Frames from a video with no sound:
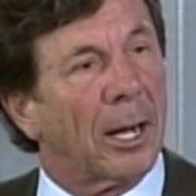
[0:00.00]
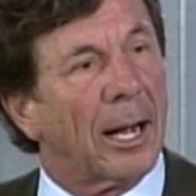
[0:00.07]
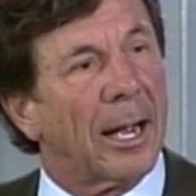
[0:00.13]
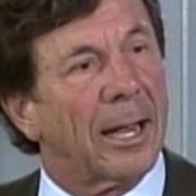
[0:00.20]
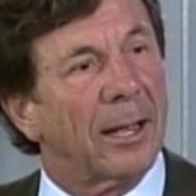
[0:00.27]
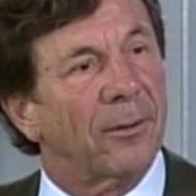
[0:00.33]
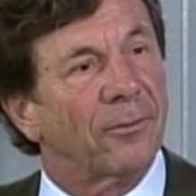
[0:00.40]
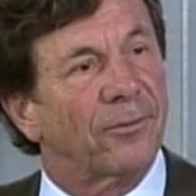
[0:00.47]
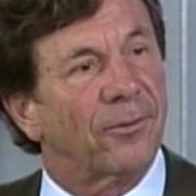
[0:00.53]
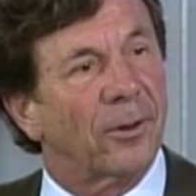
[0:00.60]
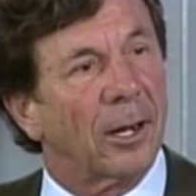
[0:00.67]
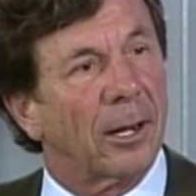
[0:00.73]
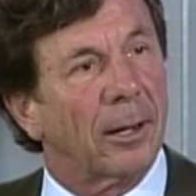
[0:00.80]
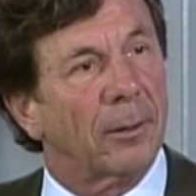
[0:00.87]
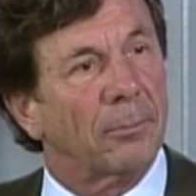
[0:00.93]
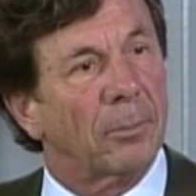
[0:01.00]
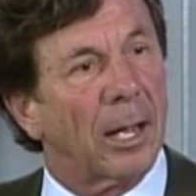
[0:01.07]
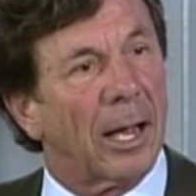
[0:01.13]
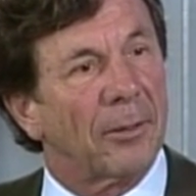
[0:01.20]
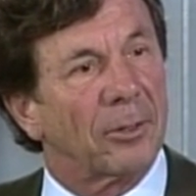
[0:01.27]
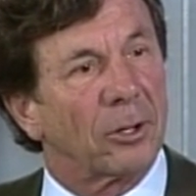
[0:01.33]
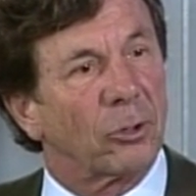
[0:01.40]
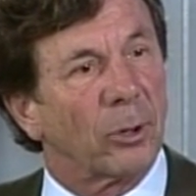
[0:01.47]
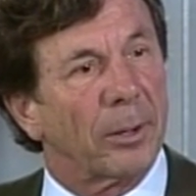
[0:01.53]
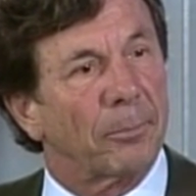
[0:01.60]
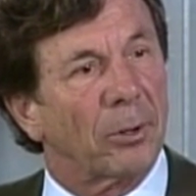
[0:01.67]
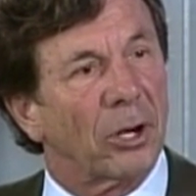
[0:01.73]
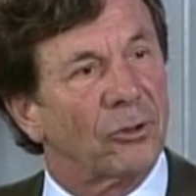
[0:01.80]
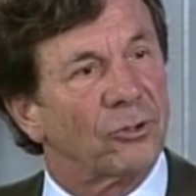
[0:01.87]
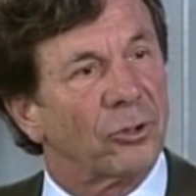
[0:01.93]
I have had the great
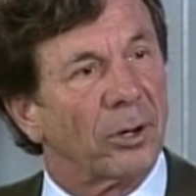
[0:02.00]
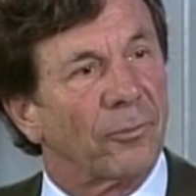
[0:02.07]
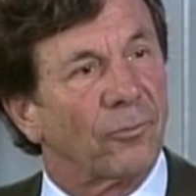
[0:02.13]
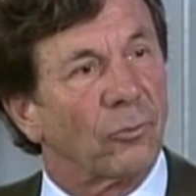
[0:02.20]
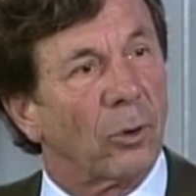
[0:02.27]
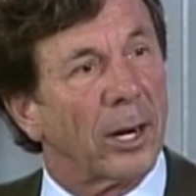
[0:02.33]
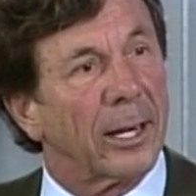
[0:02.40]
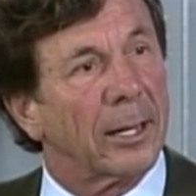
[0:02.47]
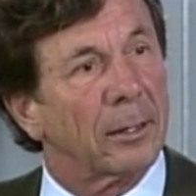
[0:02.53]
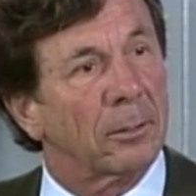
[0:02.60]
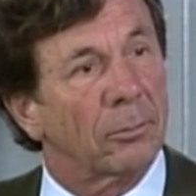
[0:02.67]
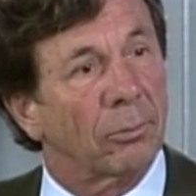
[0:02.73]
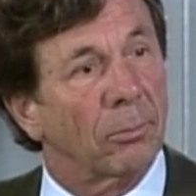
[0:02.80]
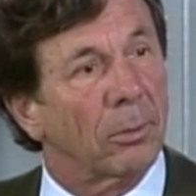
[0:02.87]
pleasure of running